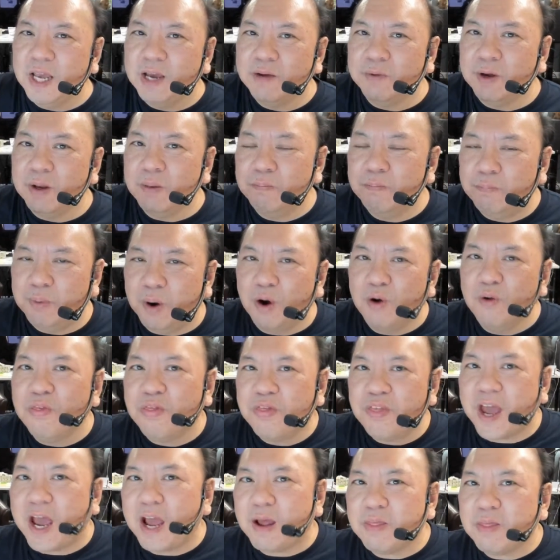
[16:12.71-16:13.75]
And when
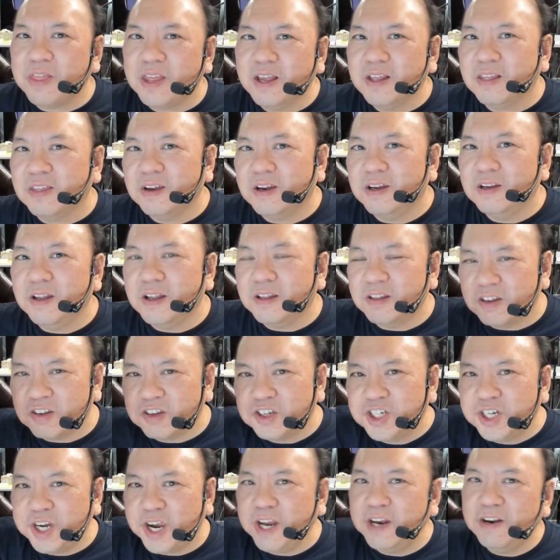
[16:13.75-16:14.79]
both that thing done and
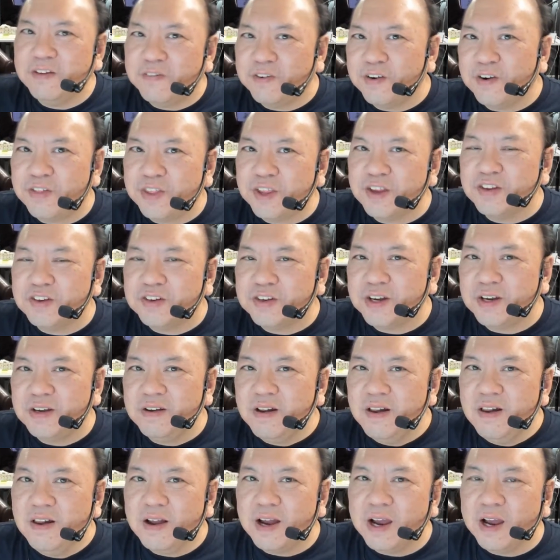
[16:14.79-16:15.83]
this chain of other things are
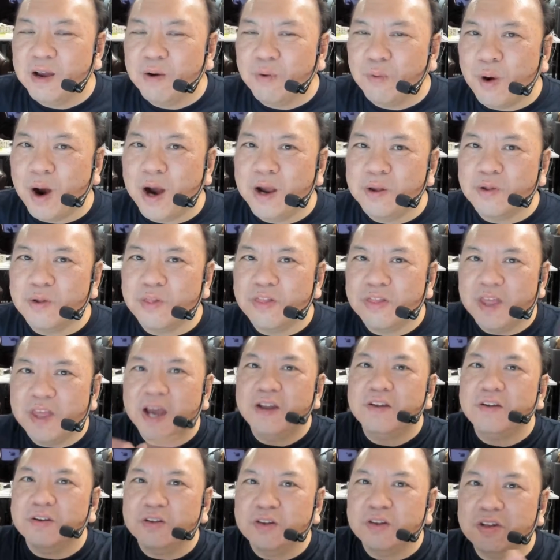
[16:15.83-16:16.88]
done, I want you
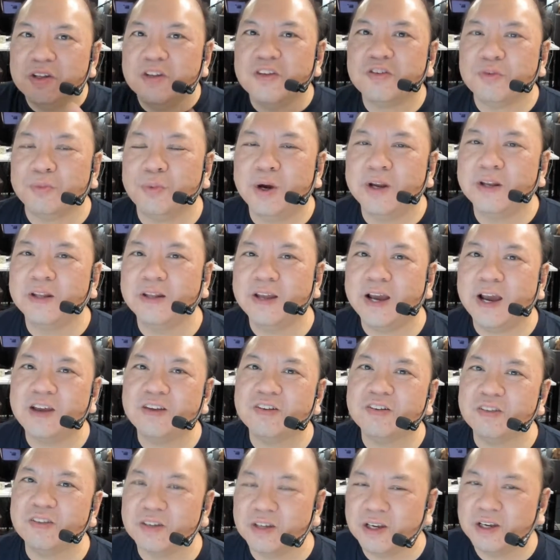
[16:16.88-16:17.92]
then to do this one
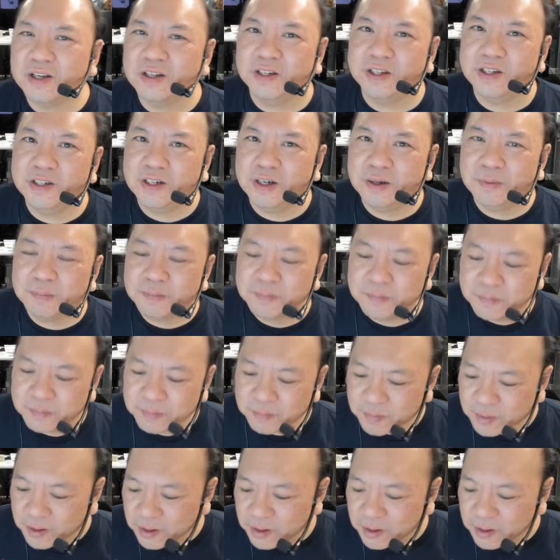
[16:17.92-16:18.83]
last thing and clean up.